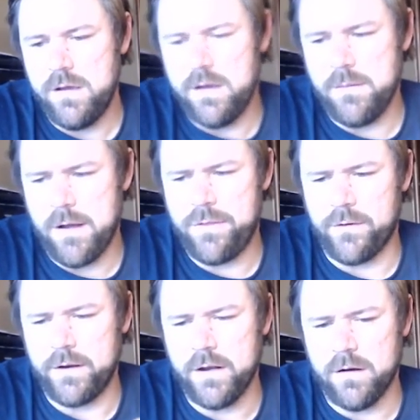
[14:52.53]
about
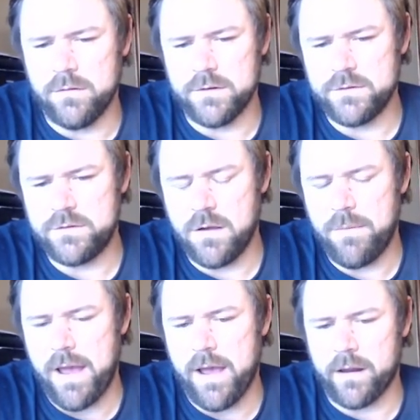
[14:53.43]
$30 a
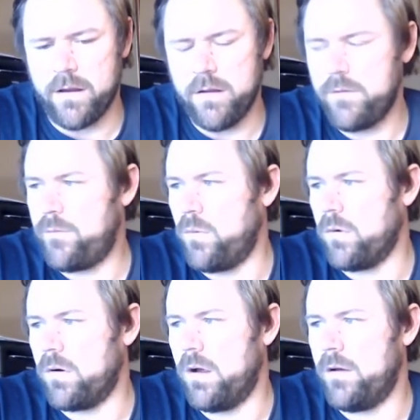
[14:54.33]
bag
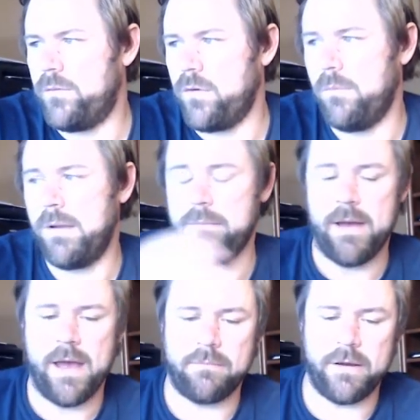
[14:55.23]
for uh, for a big
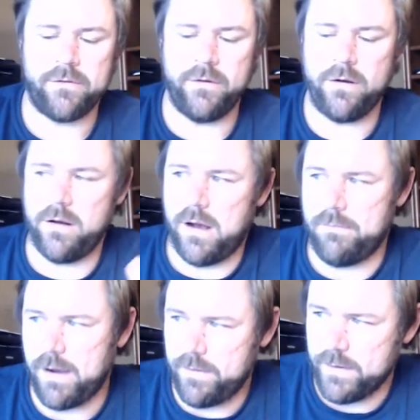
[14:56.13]
bag make sure you do not
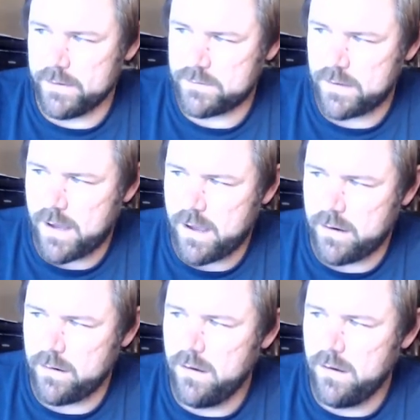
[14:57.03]
buy this at